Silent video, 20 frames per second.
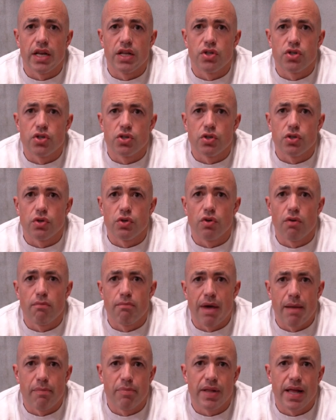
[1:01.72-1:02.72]
into
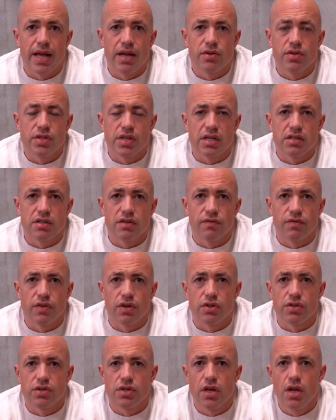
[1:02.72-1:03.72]
my plyo session
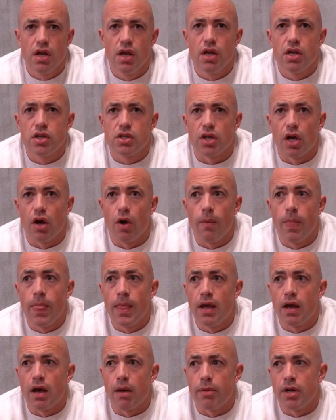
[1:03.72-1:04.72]
first. So
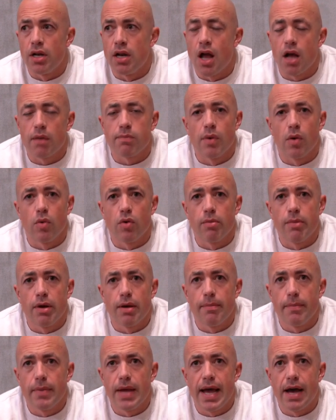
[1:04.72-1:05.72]
I'm gonna knock my
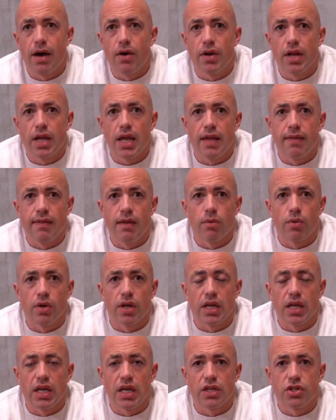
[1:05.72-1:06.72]
warm-up out, and then we're
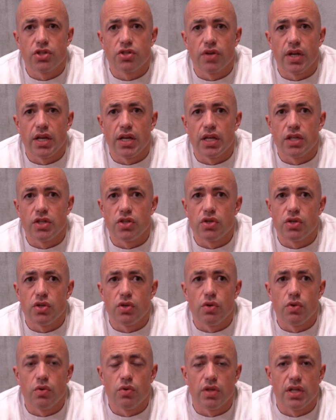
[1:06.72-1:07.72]
gonna get straight
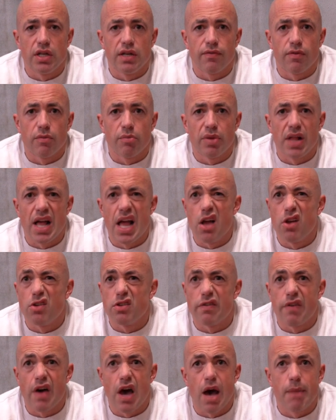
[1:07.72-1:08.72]
into the different
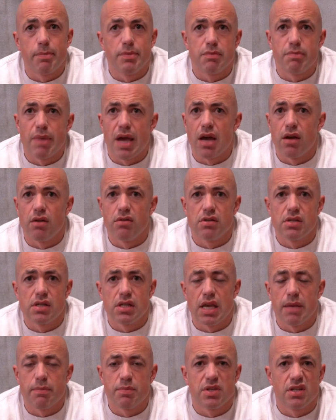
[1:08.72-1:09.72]
plyos of hops, bounds,
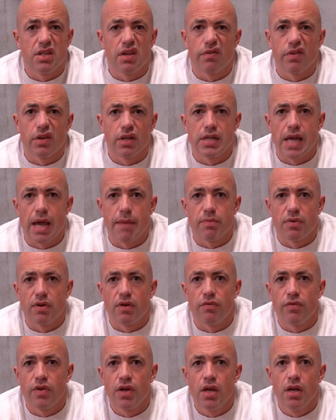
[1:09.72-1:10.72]
skips, different type
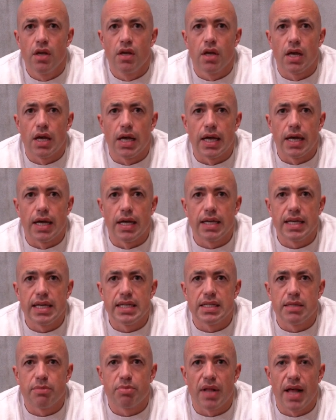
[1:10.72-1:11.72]
of
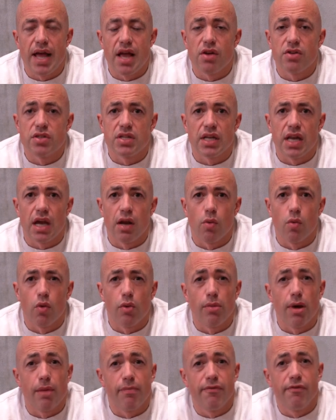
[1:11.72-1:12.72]
easy plyos to kind of
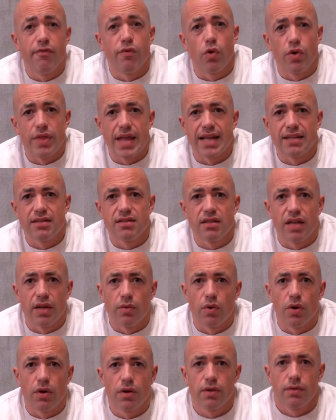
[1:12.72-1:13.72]
warm up for that
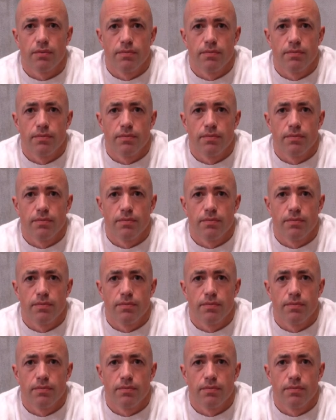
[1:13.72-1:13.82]
sled work.